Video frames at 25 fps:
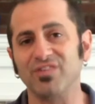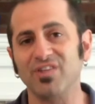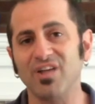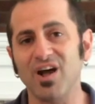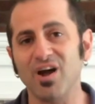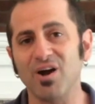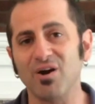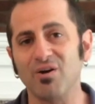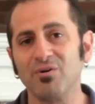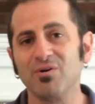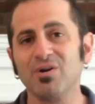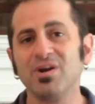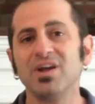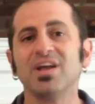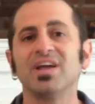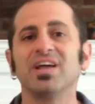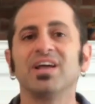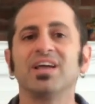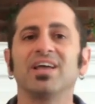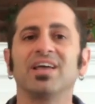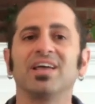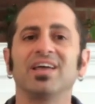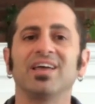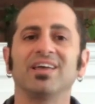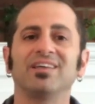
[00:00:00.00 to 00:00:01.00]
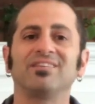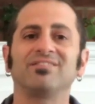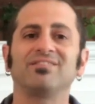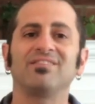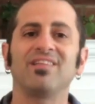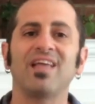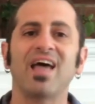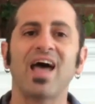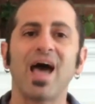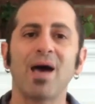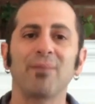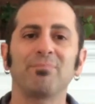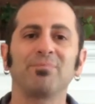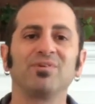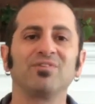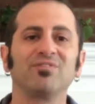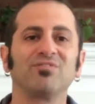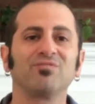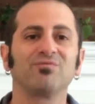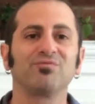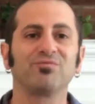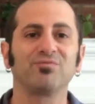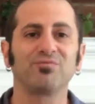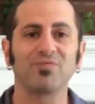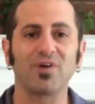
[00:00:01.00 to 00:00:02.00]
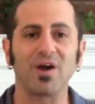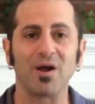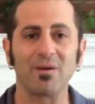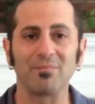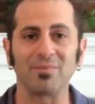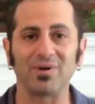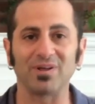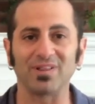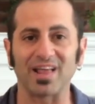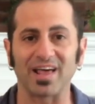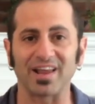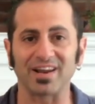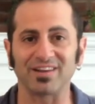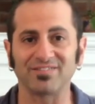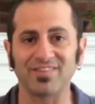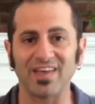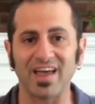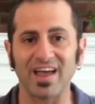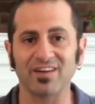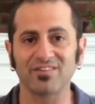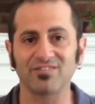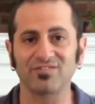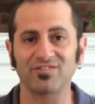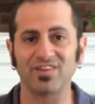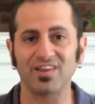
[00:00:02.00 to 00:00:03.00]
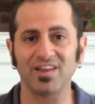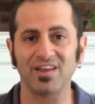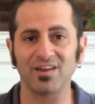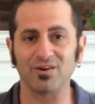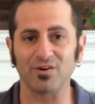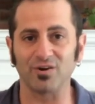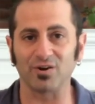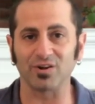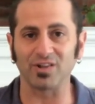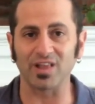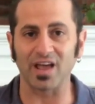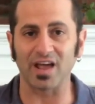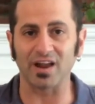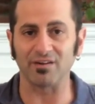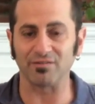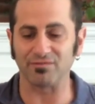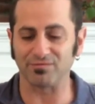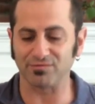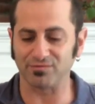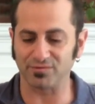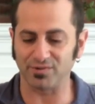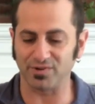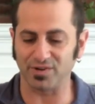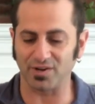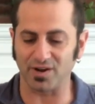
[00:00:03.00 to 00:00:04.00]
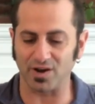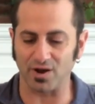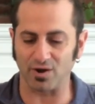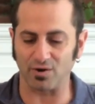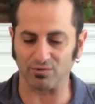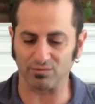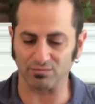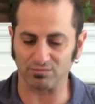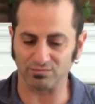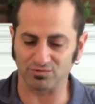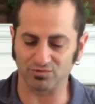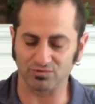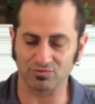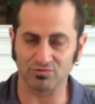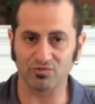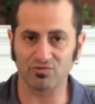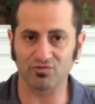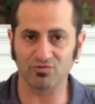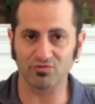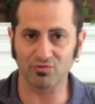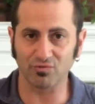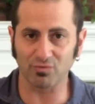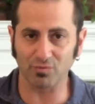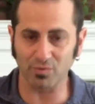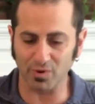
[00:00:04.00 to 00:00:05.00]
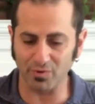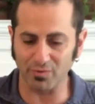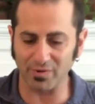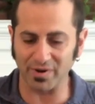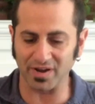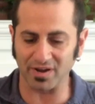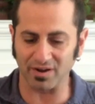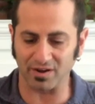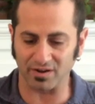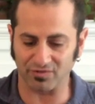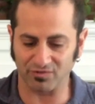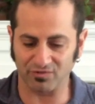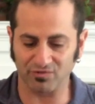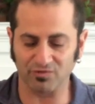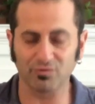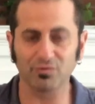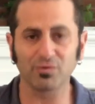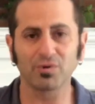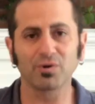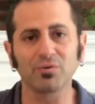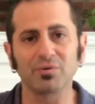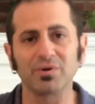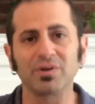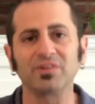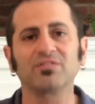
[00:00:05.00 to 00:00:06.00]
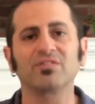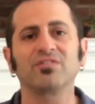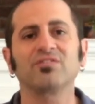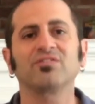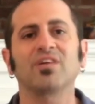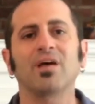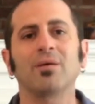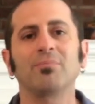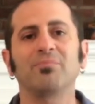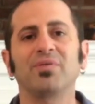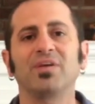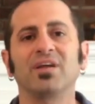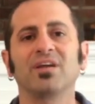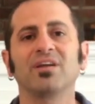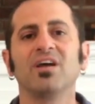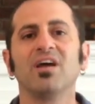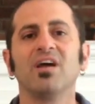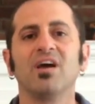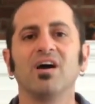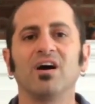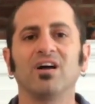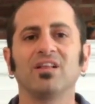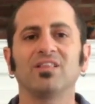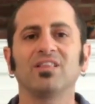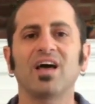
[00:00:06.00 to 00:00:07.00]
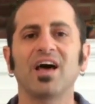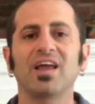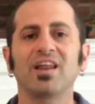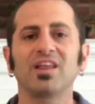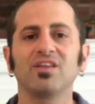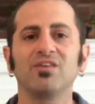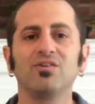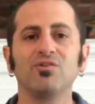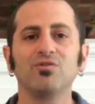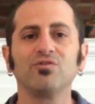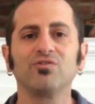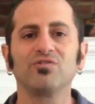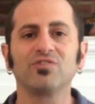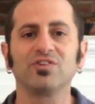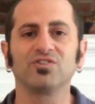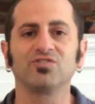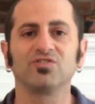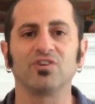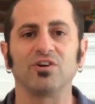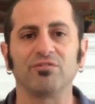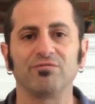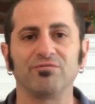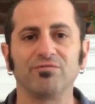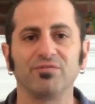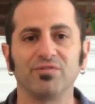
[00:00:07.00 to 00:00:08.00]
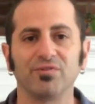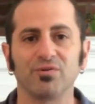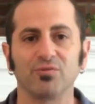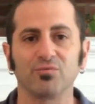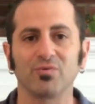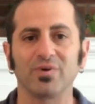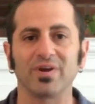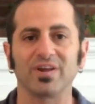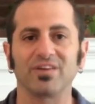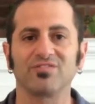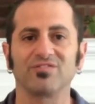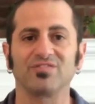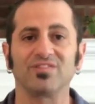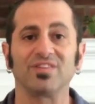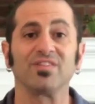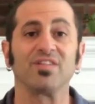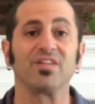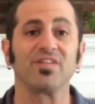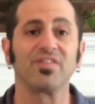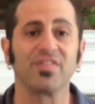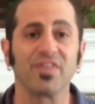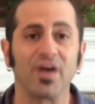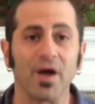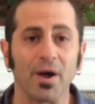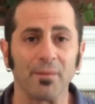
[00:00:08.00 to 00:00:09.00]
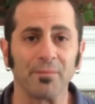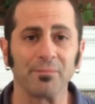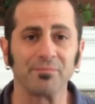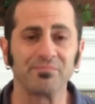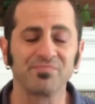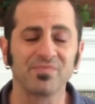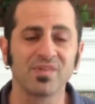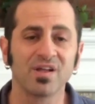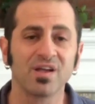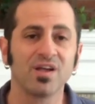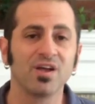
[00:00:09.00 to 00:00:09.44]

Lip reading: know, it happens from a lot of texting or a lot of, screwing a screw into something, a lot of usage of the wrist and the thumb.